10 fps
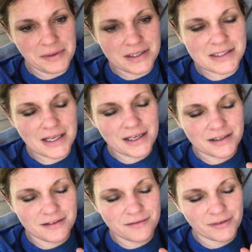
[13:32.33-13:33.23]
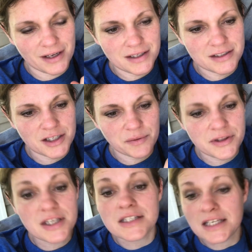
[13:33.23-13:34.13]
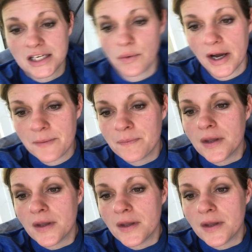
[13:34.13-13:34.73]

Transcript: say it when I get done with this. Anyway,